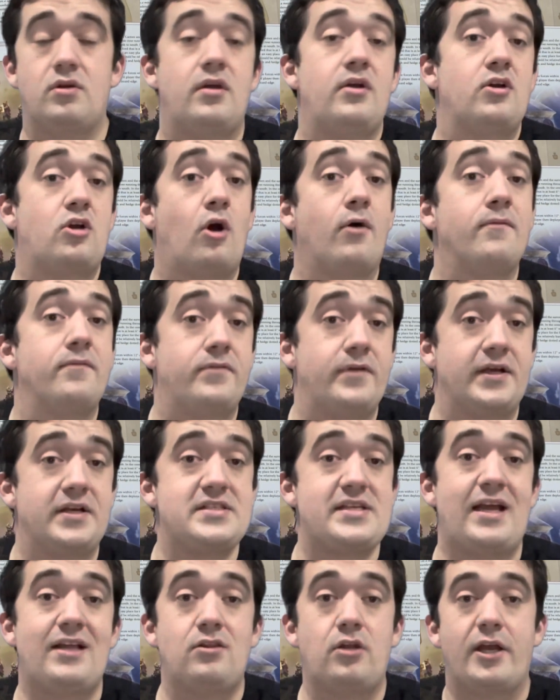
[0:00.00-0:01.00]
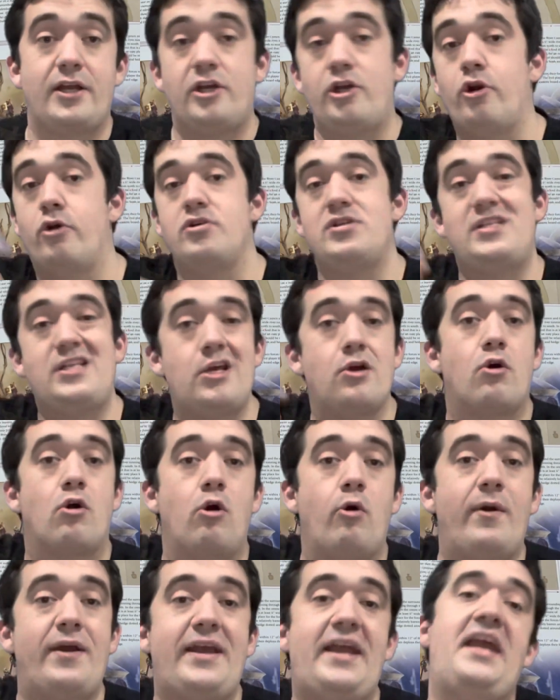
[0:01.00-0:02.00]
conflicts, and, like, you know,
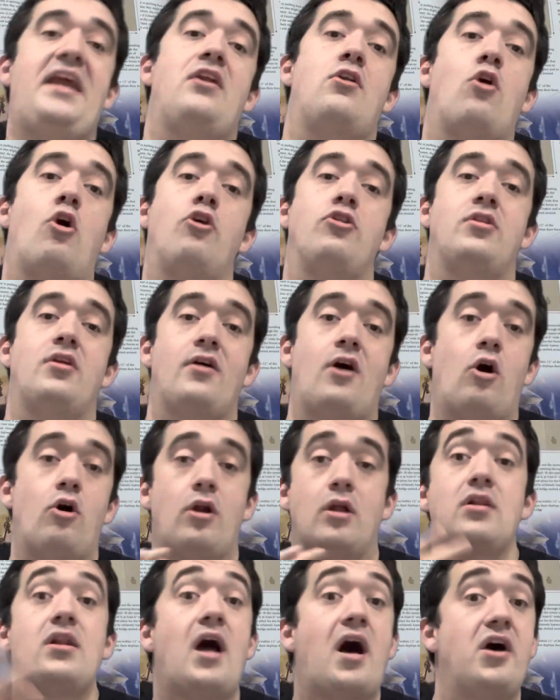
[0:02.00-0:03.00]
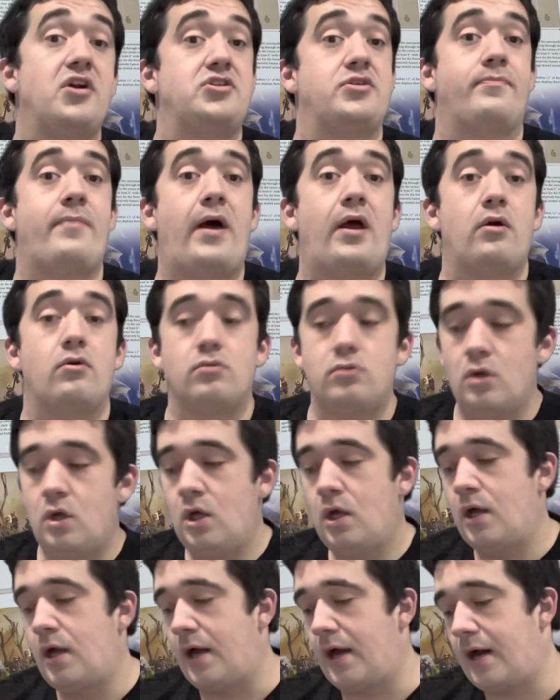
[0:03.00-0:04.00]
zeroing in on a larger battle.
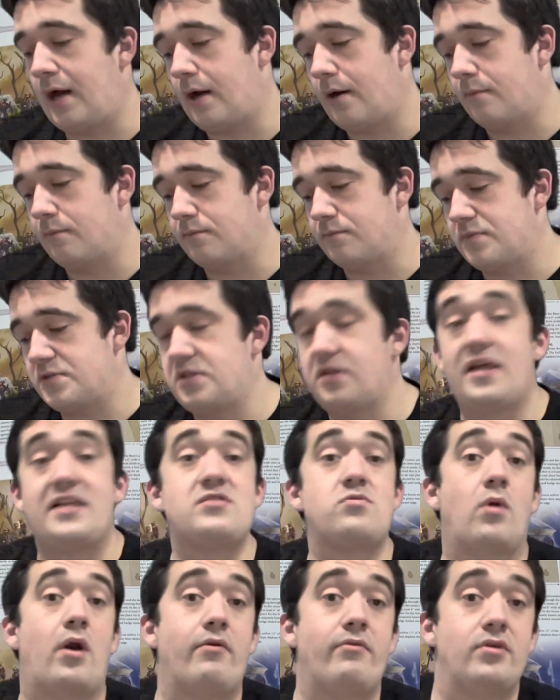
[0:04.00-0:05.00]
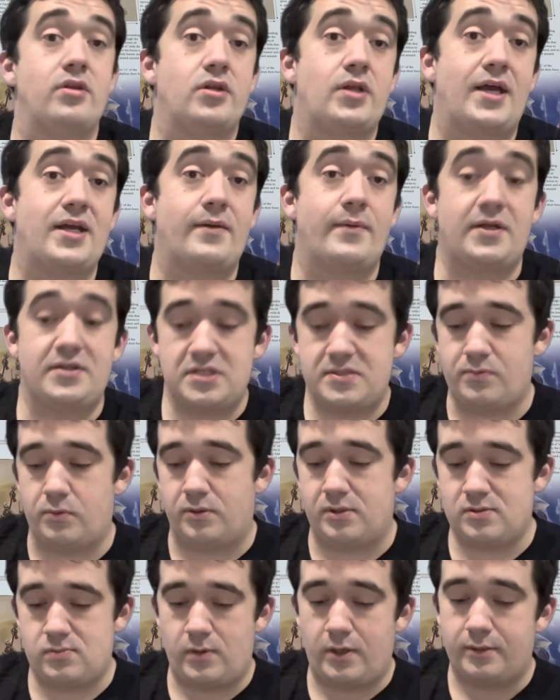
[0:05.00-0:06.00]
So that's what I really like about this book
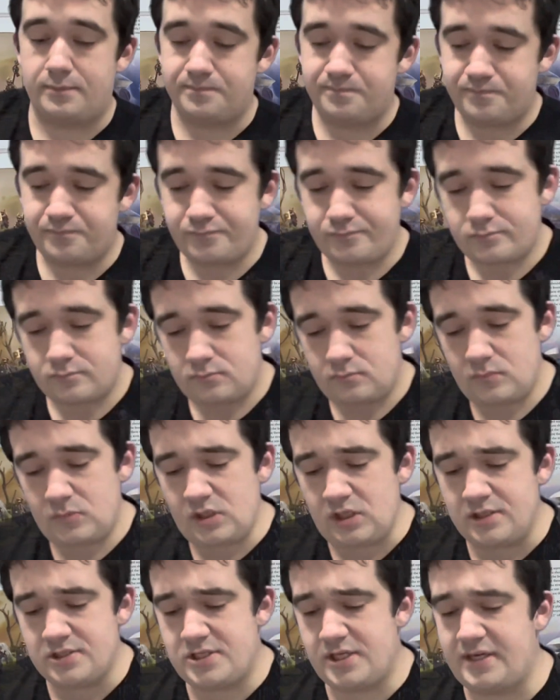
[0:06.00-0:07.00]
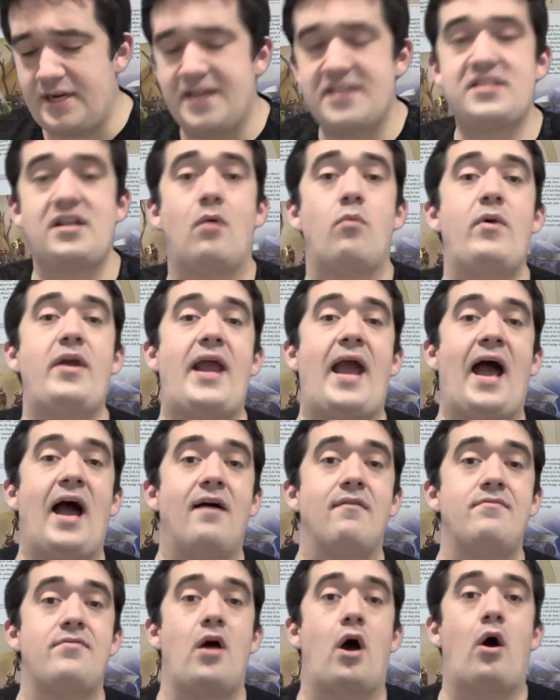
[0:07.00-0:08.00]
as well. So next up we
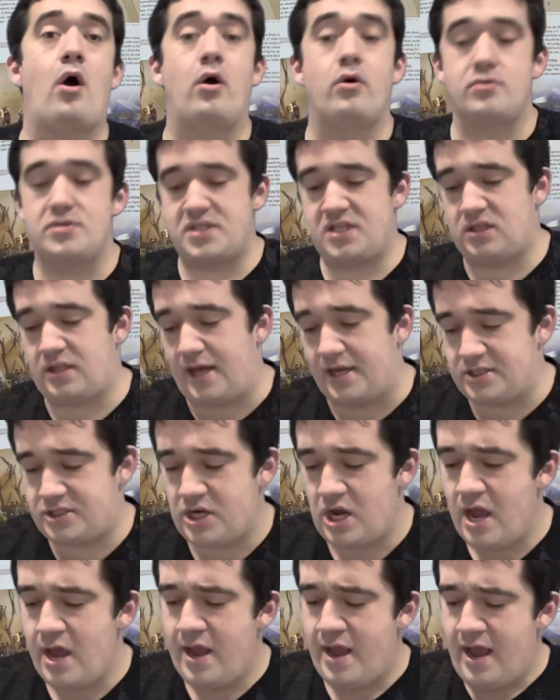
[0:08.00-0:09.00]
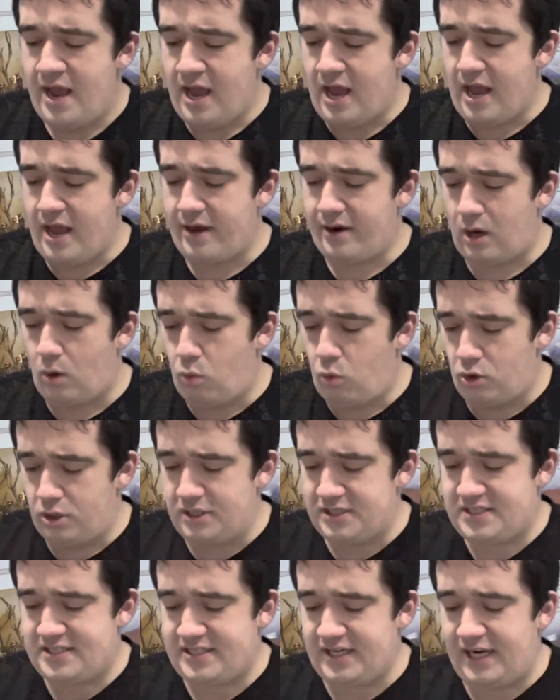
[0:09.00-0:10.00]
have the Host Clash. And I want to
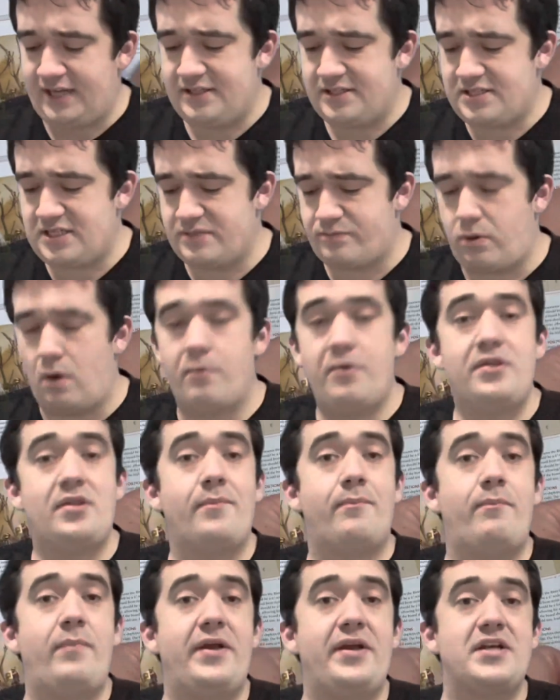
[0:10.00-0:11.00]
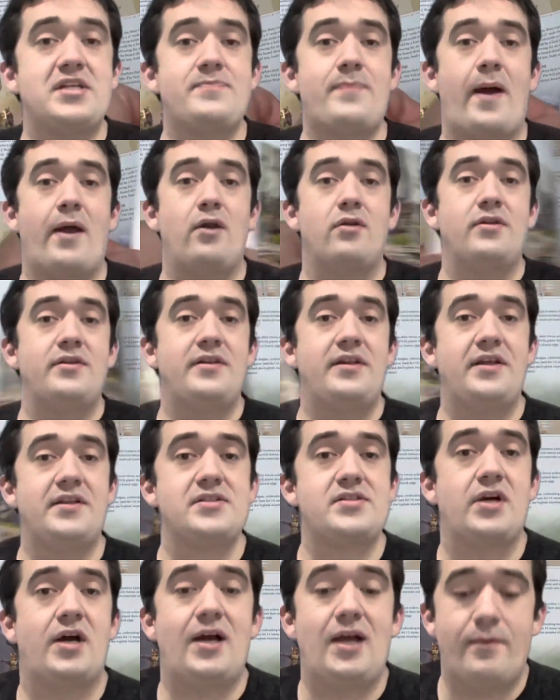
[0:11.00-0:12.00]
say this is probably the biggest battle in the
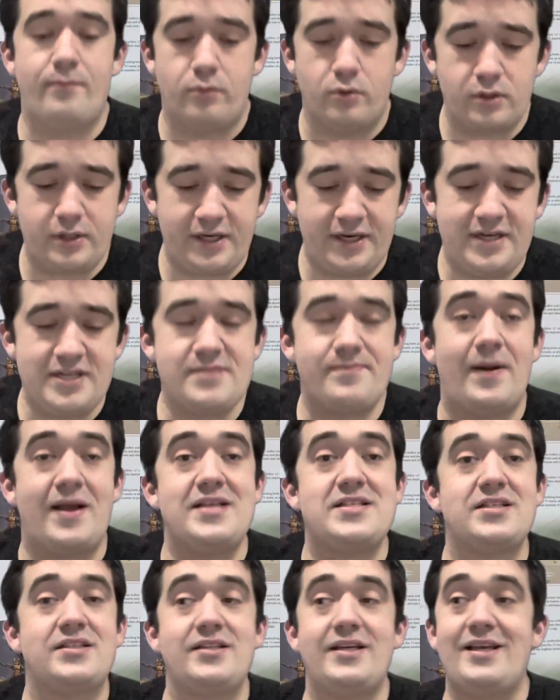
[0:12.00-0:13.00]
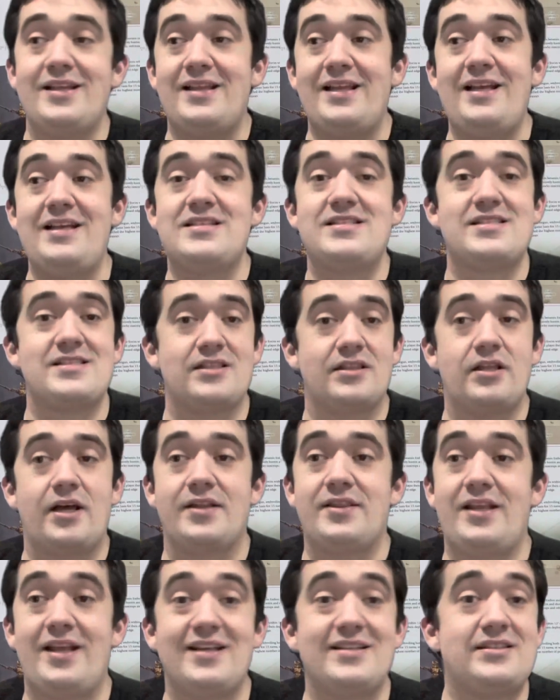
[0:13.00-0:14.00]
entire book. It is basically
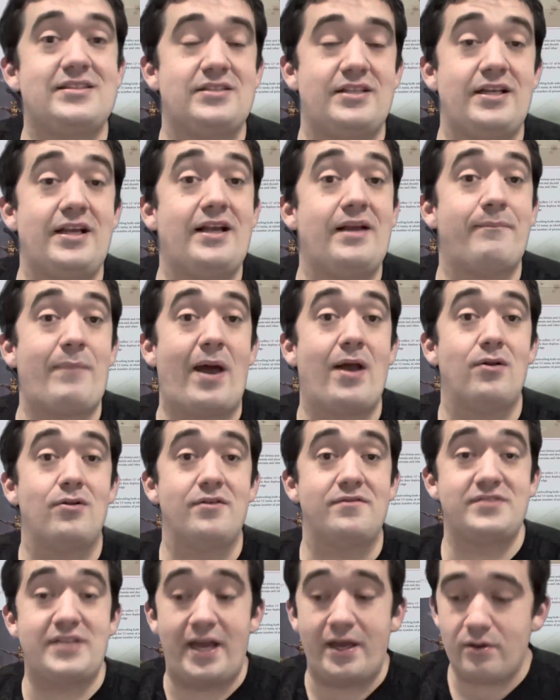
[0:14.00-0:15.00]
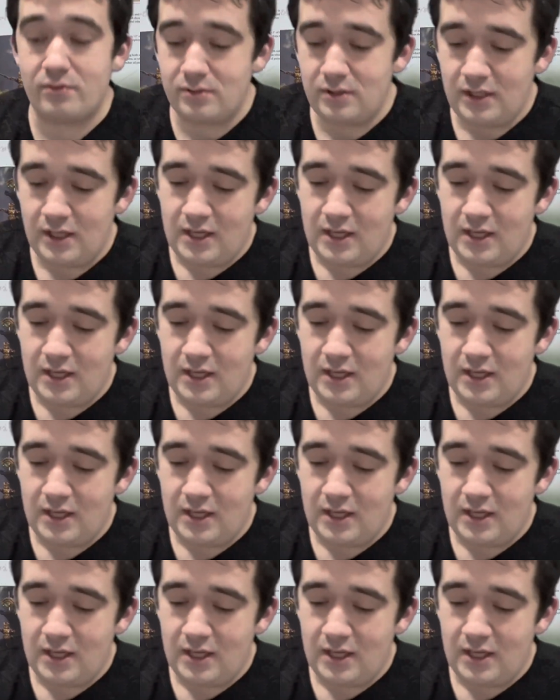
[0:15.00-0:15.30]
the Battle of Dale,